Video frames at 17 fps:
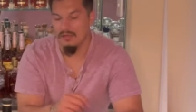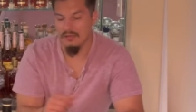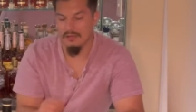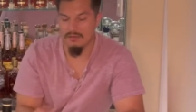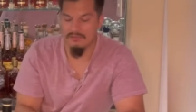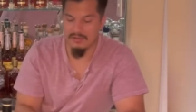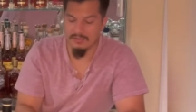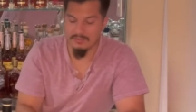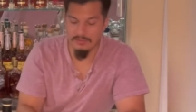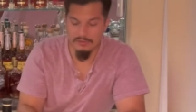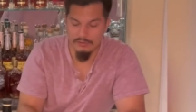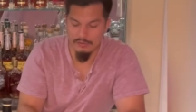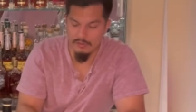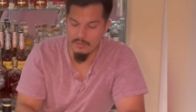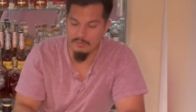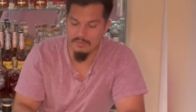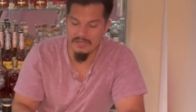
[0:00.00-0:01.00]
If I
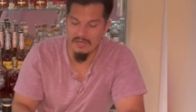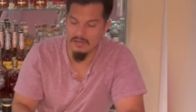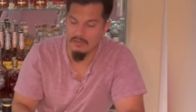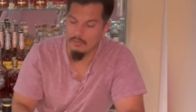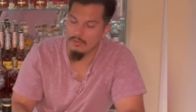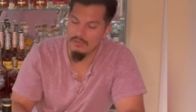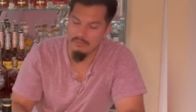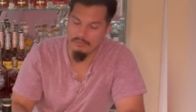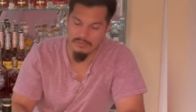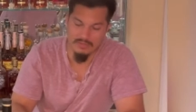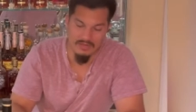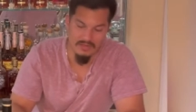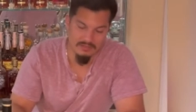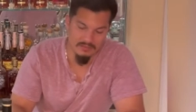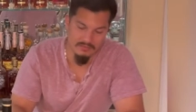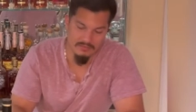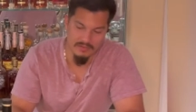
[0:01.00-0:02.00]
do, I'm getting one, but
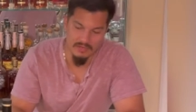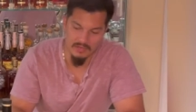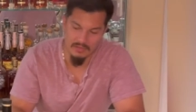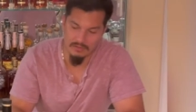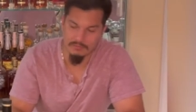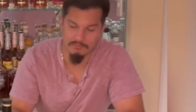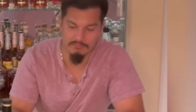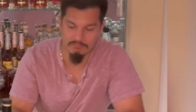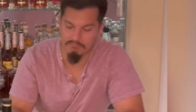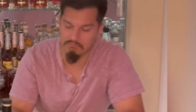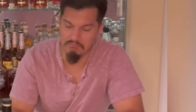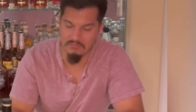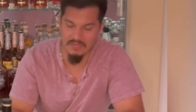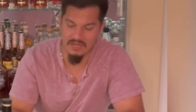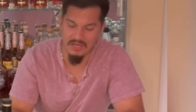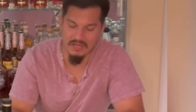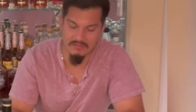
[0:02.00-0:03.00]
as of now,
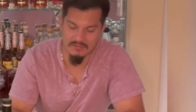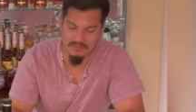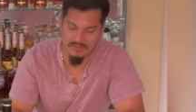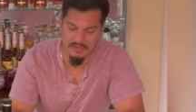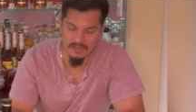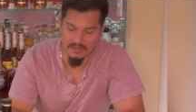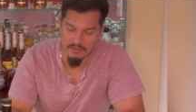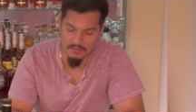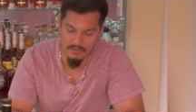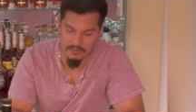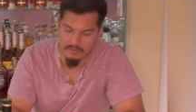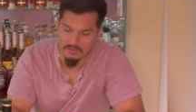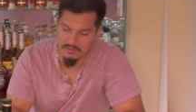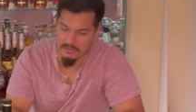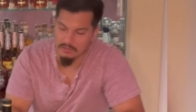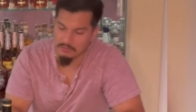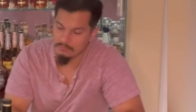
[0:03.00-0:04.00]
I haven't seen anything,
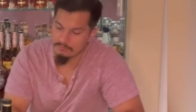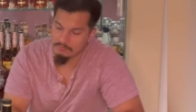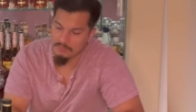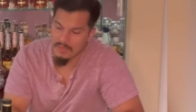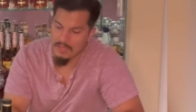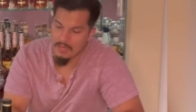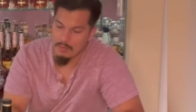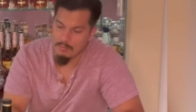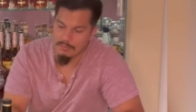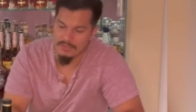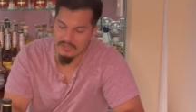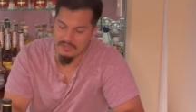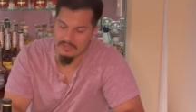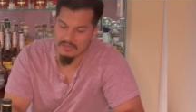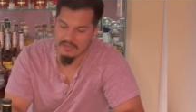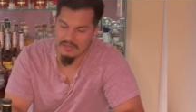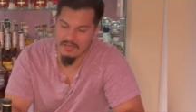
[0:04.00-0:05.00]
so pretty
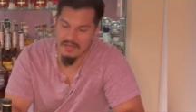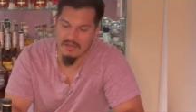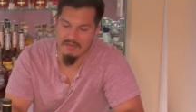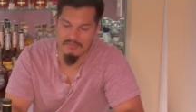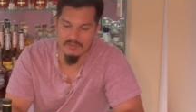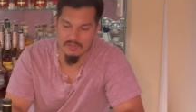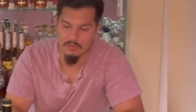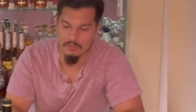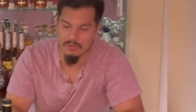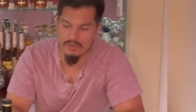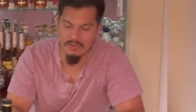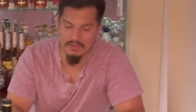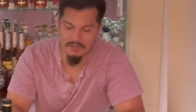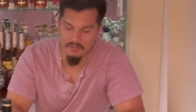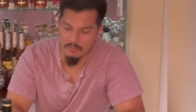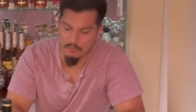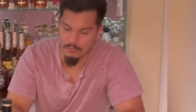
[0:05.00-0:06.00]
lucky to have this one, and
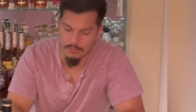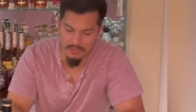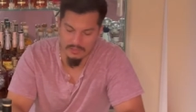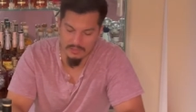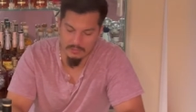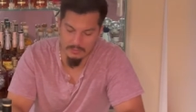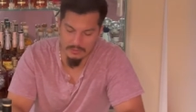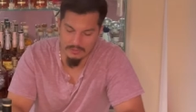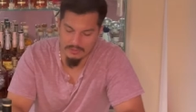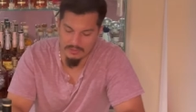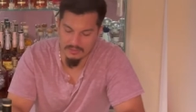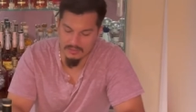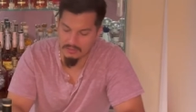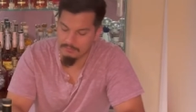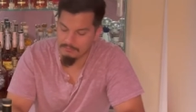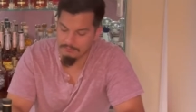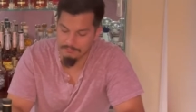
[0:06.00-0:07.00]
it's really, really
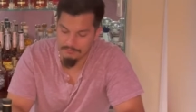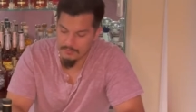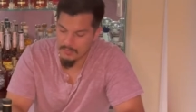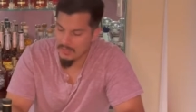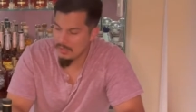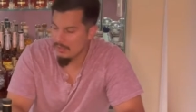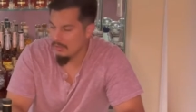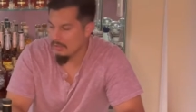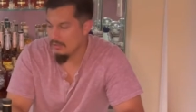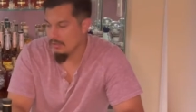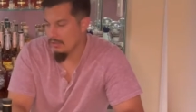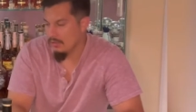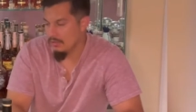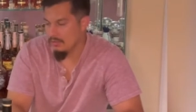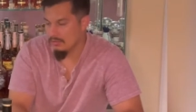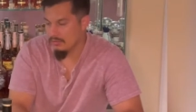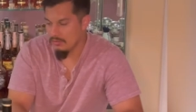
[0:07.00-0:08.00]
good.
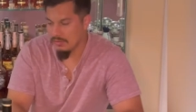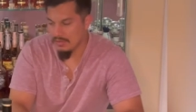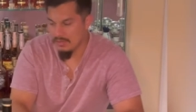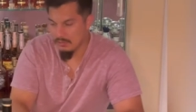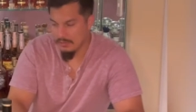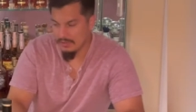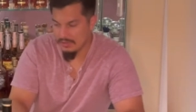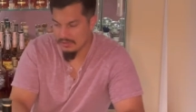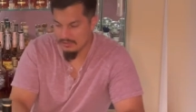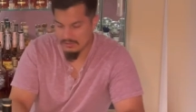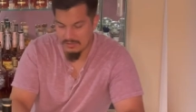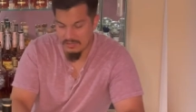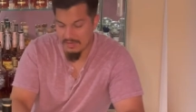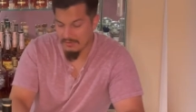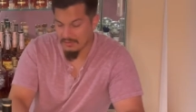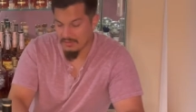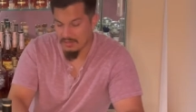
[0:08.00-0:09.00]
So anyways,
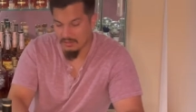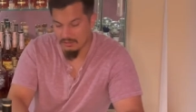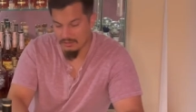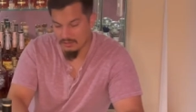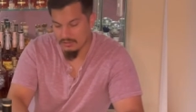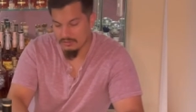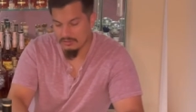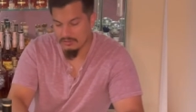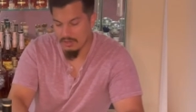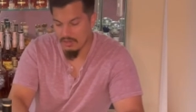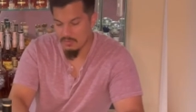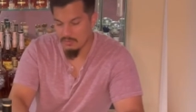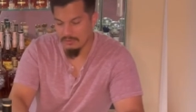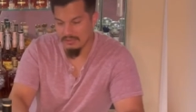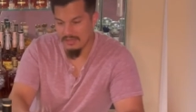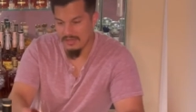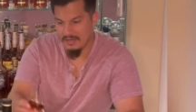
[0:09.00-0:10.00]
yeah, the color, dark
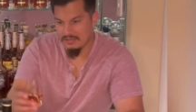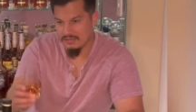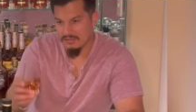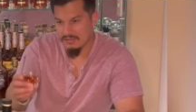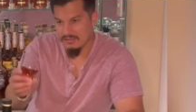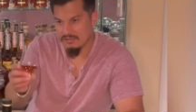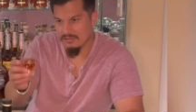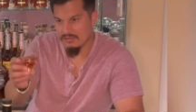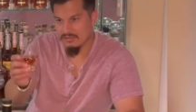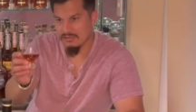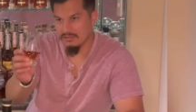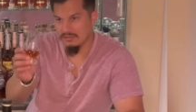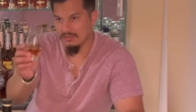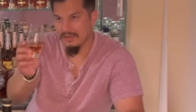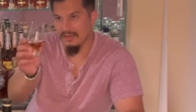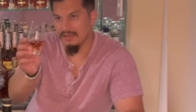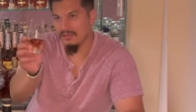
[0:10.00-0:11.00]
molasses. The
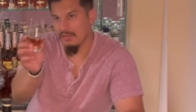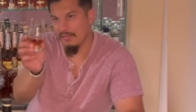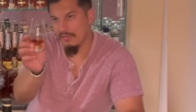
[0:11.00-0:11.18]
legs on